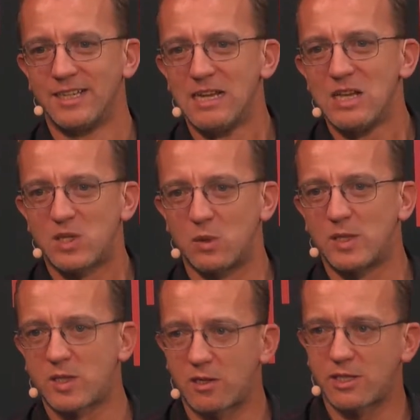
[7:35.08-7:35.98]
So we
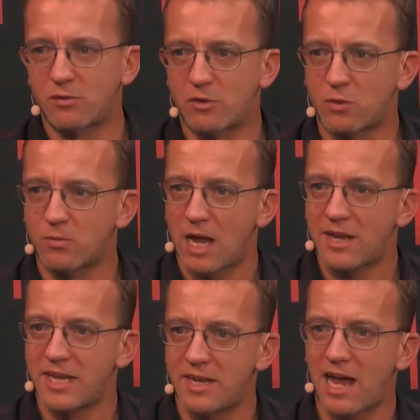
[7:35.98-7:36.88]
started to
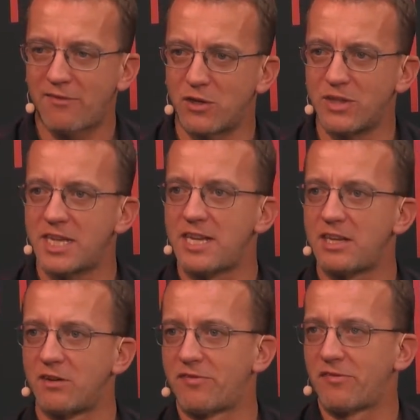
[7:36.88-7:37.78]
have the need
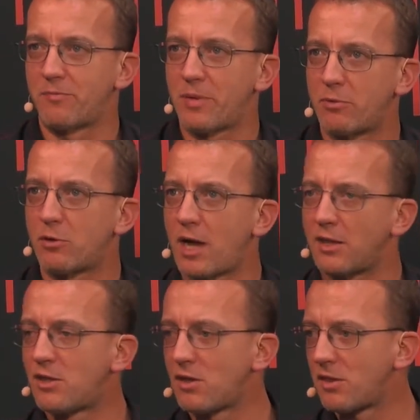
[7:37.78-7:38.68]
of people who had
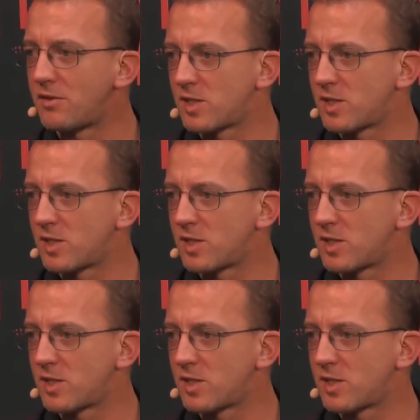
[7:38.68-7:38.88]
done